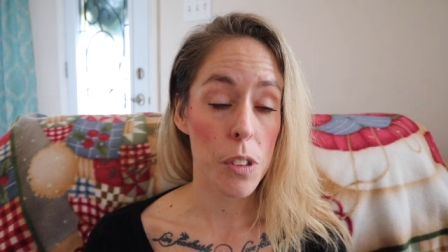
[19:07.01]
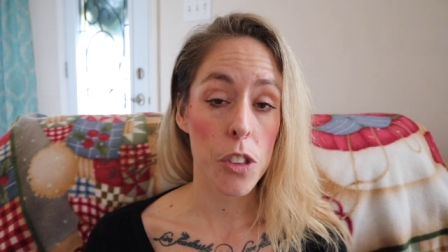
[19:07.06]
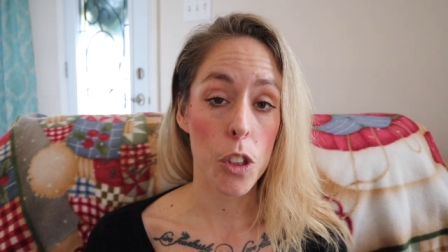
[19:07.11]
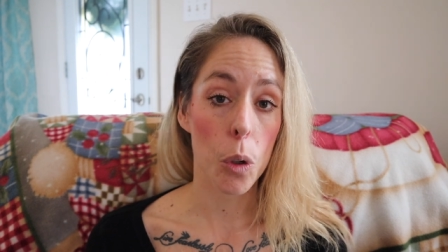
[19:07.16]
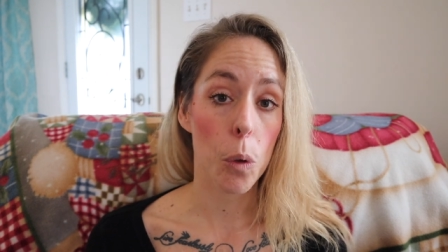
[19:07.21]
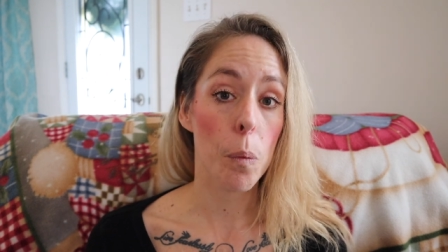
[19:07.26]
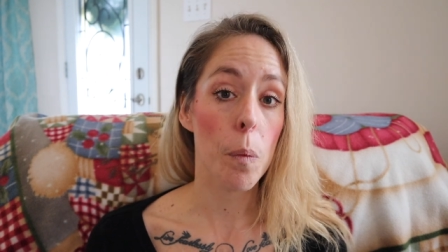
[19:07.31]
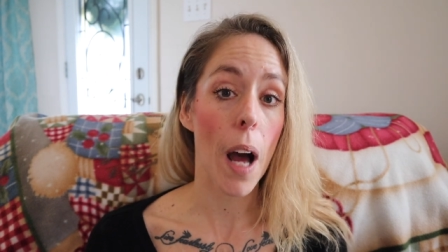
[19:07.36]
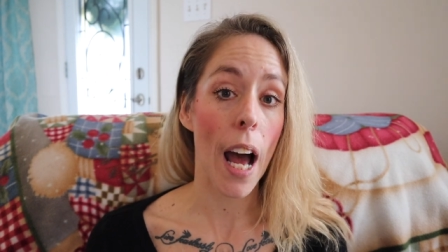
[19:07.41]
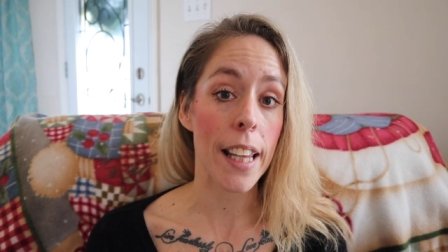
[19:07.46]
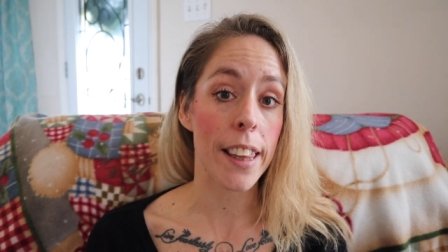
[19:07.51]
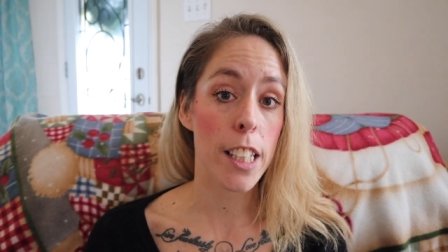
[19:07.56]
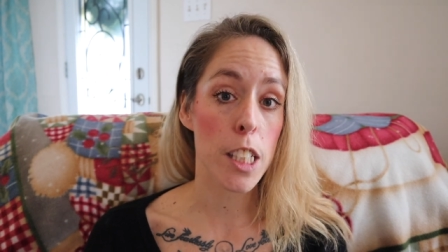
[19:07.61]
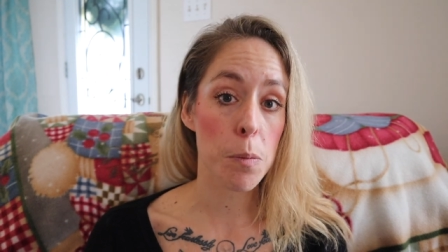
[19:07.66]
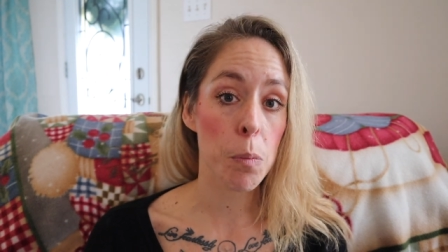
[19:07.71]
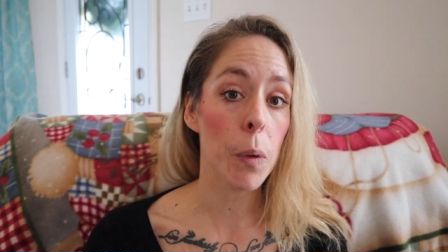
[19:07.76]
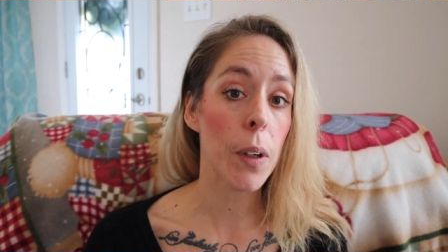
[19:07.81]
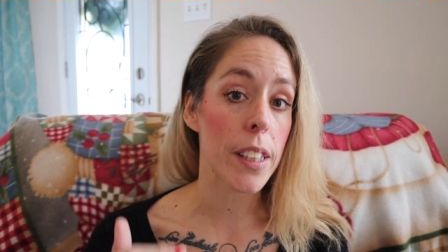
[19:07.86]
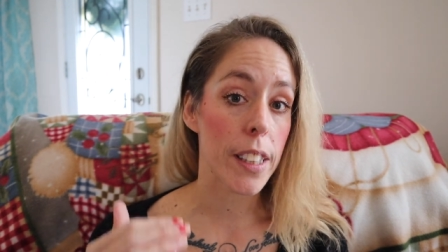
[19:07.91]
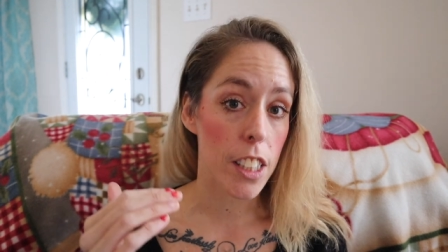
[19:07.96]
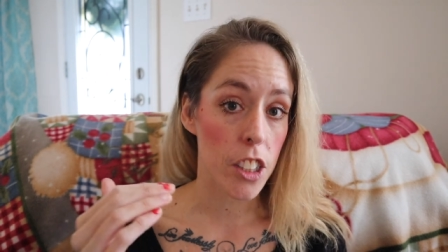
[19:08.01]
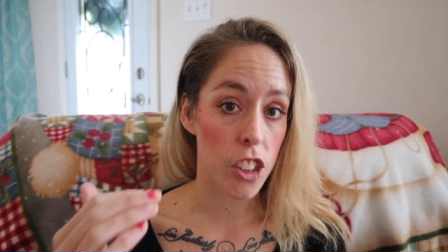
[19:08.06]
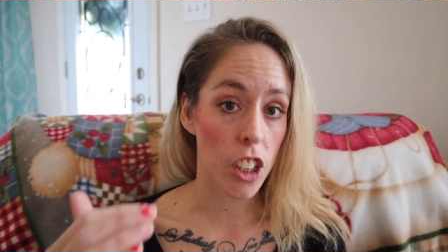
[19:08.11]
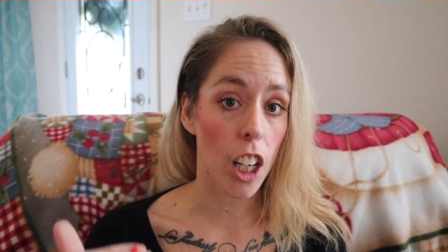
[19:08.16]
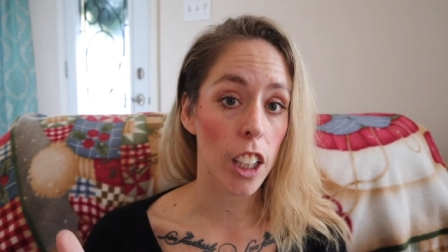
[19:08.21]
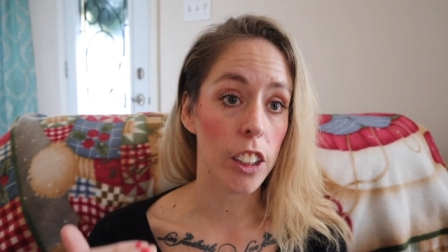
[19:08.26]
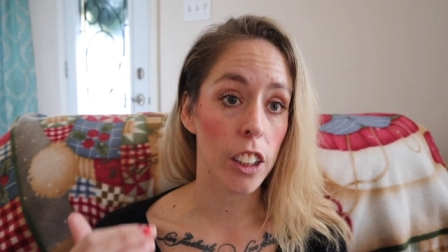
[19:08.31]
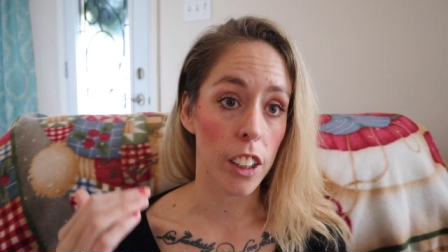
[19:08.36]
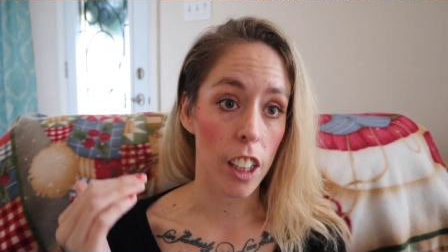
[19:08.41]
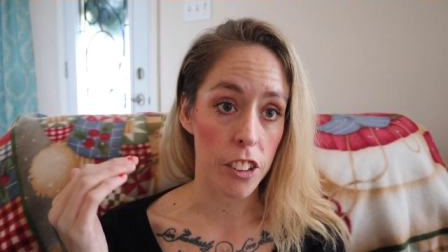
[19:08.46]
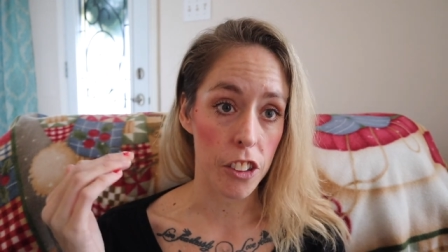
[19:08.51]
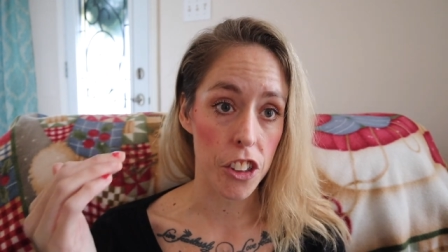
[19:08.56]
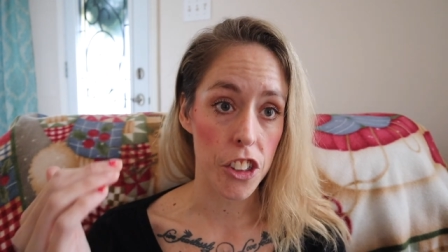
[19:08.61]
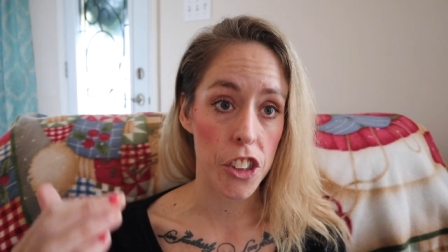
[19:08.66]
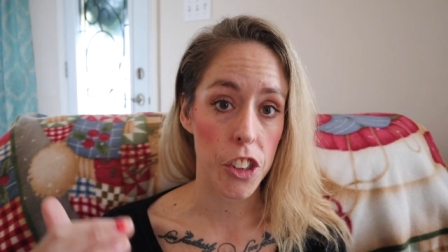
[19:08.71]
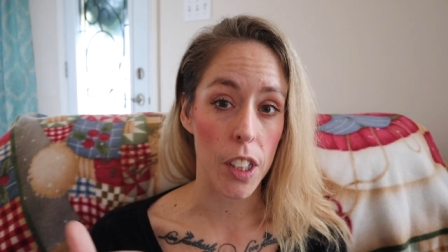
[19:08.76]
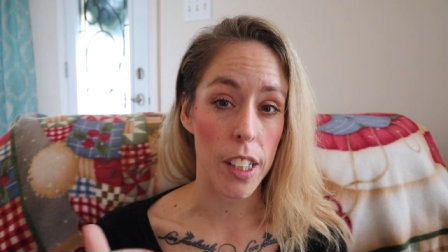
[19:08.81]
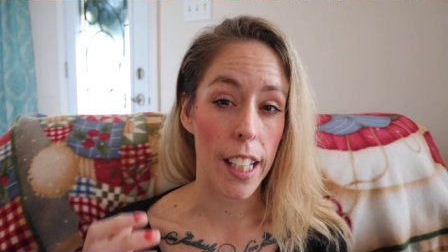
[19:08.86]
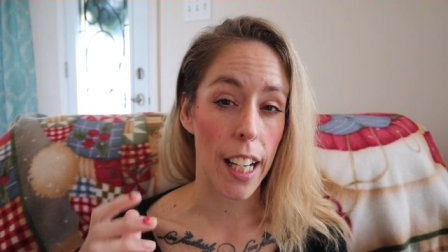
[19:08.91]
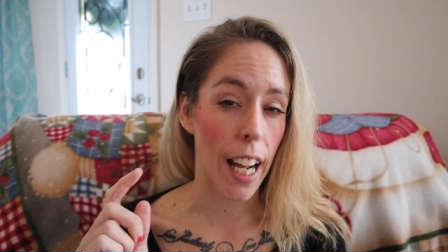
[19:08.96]
So at this point, this doctor
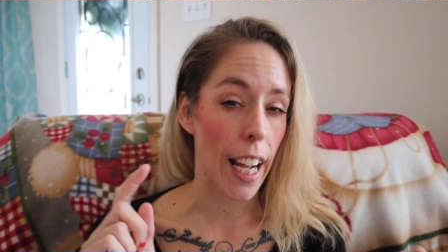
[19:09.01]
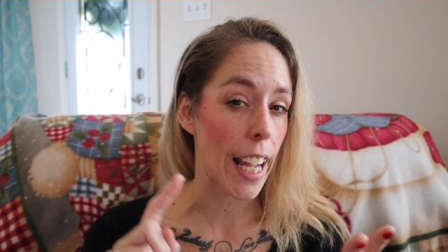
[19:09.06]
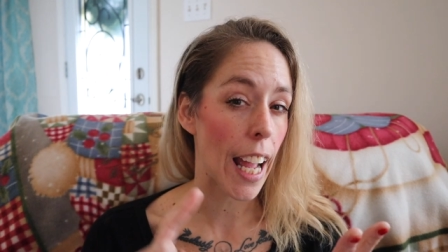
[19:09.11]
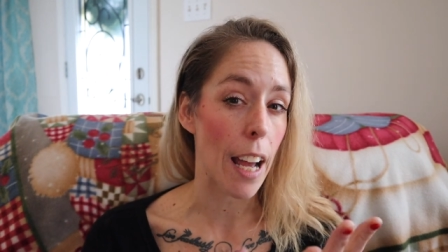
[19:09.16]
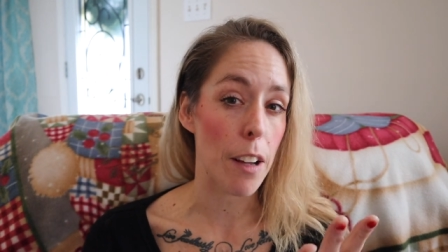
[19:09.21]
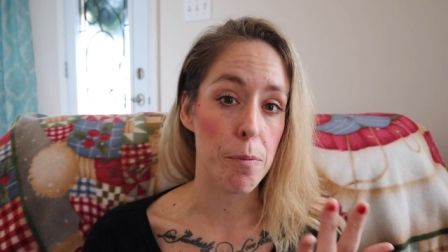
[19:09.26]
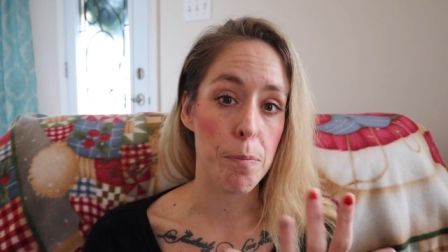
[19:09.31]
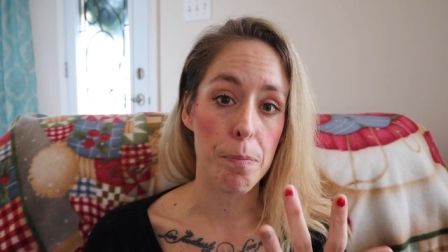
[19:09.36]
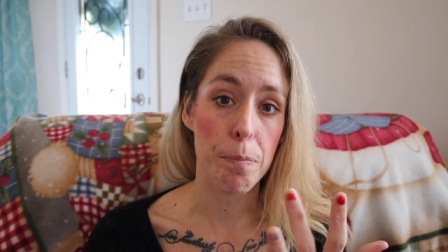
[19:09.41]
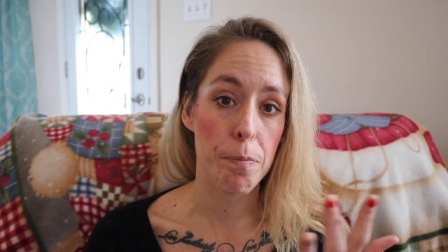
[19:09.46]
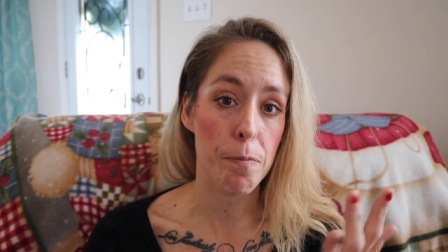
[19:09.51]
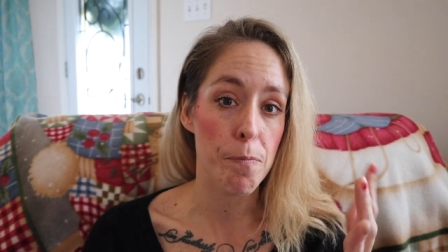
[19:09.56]
understood that I had